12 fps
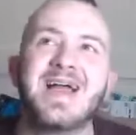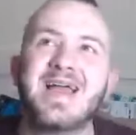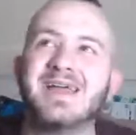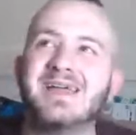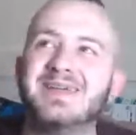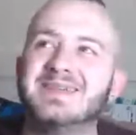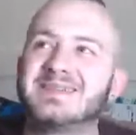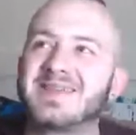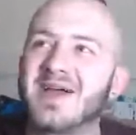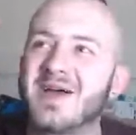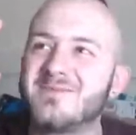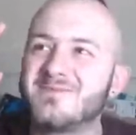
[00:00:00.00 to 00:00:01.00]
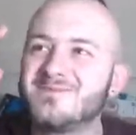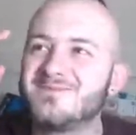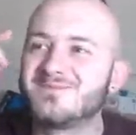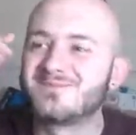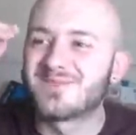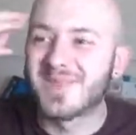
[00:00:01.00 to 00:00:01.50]
is
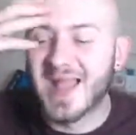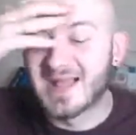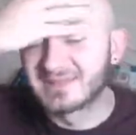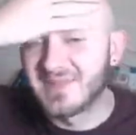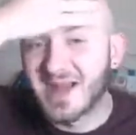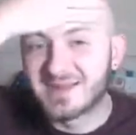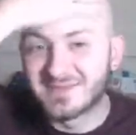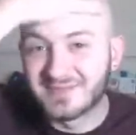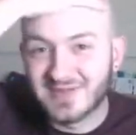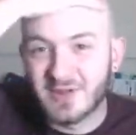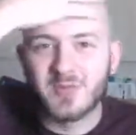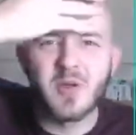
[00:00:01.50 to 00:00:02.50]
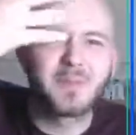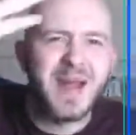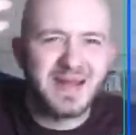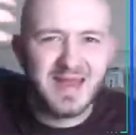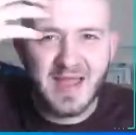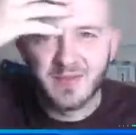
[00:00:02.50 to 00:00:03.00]
has bad, not
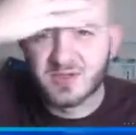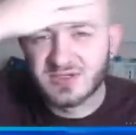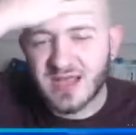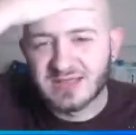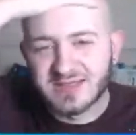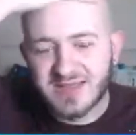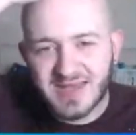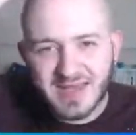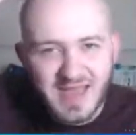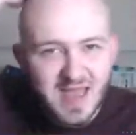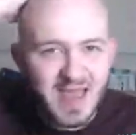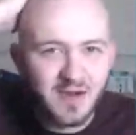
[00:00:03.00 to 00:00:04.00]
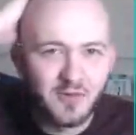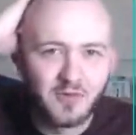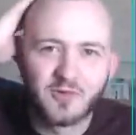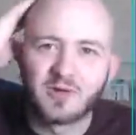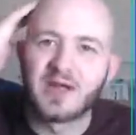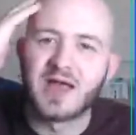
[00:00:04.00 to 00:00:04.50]
bad hair, but has thinning hair
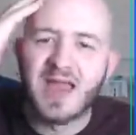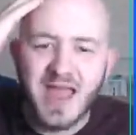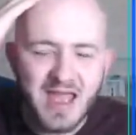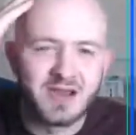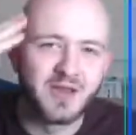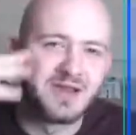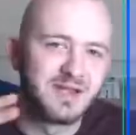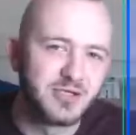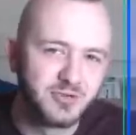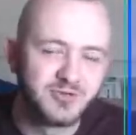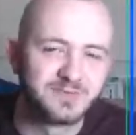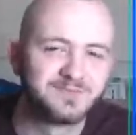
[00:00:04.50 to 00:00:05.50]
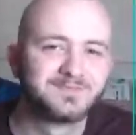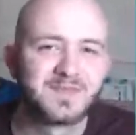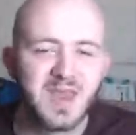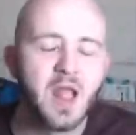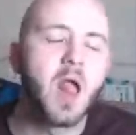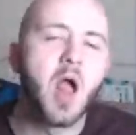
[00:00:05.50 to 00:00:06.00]
or hairline issues.
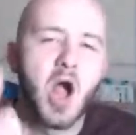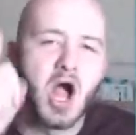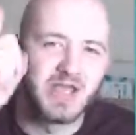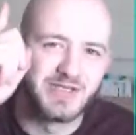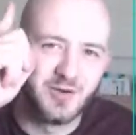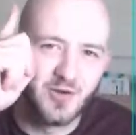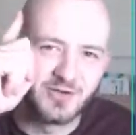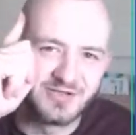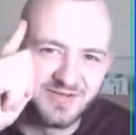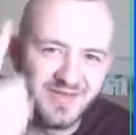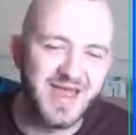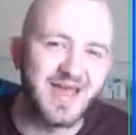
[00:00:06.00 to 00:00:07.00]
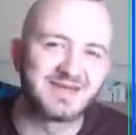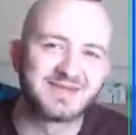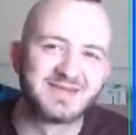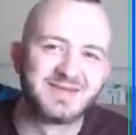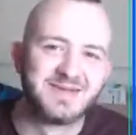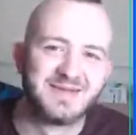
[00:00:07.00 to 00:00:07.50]
I got that.
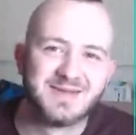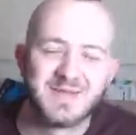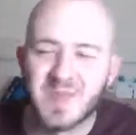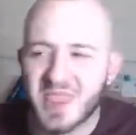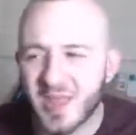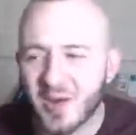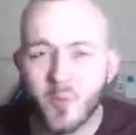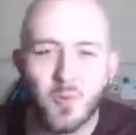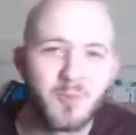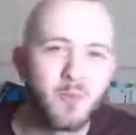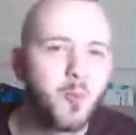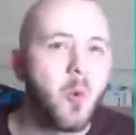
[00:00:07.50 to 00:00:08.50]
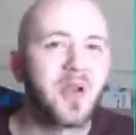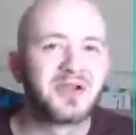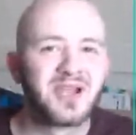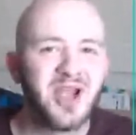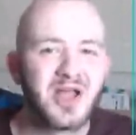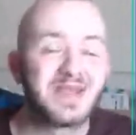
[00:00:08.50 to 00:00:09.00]
One
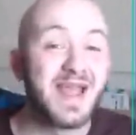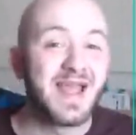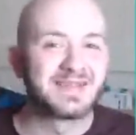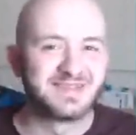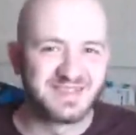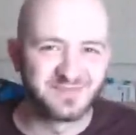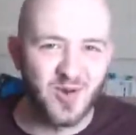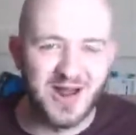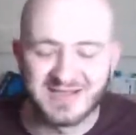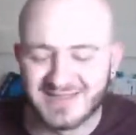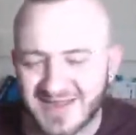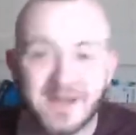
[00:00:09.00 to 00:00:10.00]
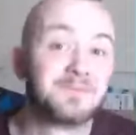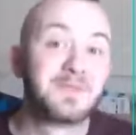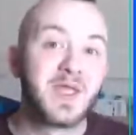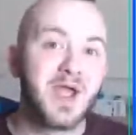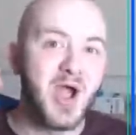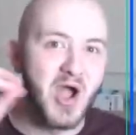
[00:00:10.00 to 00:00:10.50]
line has dyspraxia.
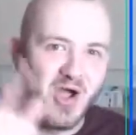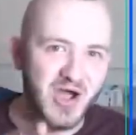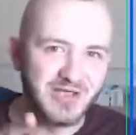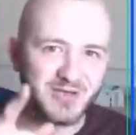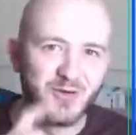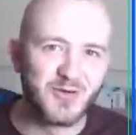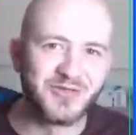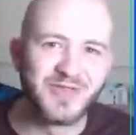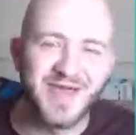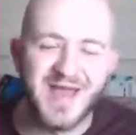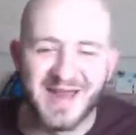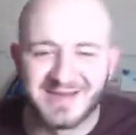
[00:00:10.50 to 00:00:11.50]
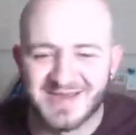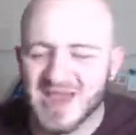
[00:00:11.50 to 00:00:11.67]
I got that.